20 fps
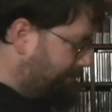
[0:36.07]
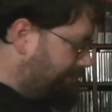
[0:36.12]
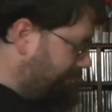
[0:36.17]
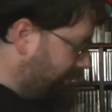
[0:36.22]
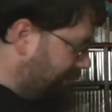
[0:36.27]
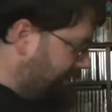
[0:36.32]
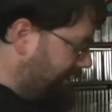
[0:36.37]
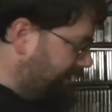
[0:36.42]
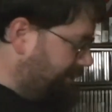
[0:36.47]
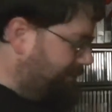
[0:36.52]

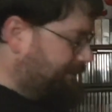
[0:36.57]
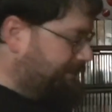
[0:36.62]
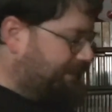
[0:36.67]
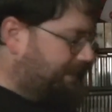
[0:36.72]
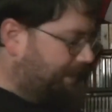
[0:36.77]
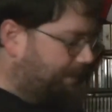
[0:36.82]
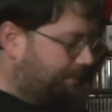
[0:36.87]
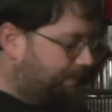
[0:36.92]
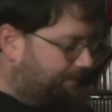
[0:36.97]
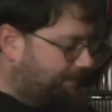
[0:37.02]
Quest Heroes
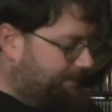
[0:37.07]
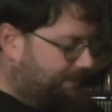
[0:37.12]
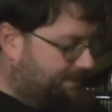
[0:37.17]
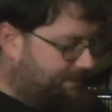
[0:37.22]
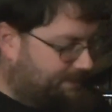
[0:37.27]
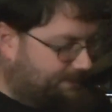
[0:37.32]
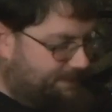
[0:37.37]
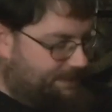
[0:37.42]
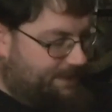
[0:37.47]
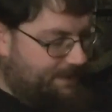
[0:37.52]
came out
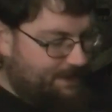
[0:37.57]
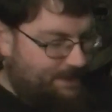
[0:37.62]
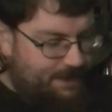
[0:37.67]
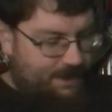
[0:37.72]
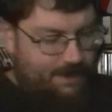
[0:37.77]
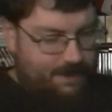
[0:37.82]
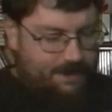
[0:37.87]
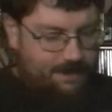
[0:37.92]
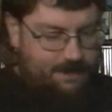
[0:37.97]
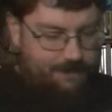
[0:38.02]
recently
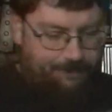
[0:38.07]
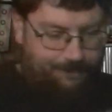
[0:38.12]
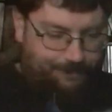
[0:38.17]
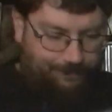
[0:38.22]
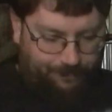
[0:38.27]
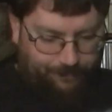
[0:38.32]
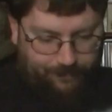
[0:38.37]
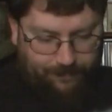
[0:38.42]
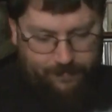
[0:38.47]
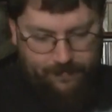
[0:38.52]

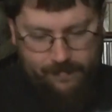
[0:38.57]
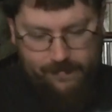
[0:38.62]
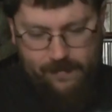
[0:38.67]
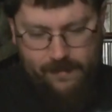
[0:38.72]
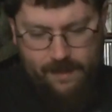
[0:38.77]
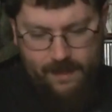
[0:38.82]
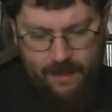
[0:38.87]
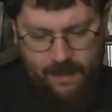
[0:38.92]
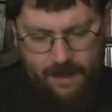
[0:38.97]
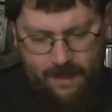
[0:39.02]

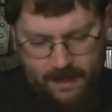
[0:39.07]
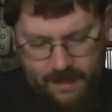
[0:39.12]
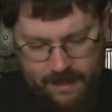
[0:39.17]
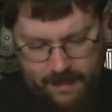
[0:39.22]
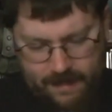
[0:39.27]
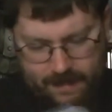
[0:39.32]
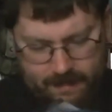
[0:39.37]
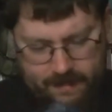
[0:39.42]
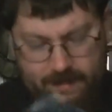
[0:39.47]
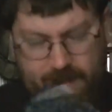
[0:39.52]

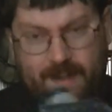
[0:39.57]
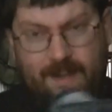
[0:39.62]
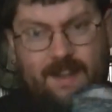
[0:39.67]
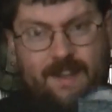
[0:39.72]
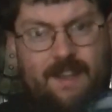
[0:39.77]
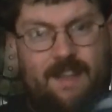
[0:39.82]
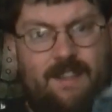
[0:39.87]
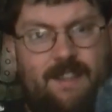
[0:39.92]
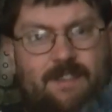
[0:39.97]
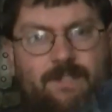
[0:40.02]
and
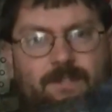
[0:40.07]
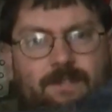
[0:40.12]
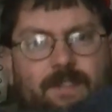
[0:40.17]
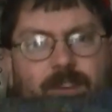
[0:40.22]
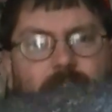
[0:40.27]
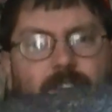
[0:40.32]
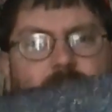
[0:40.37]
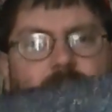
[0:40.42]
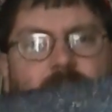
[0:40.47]
got this very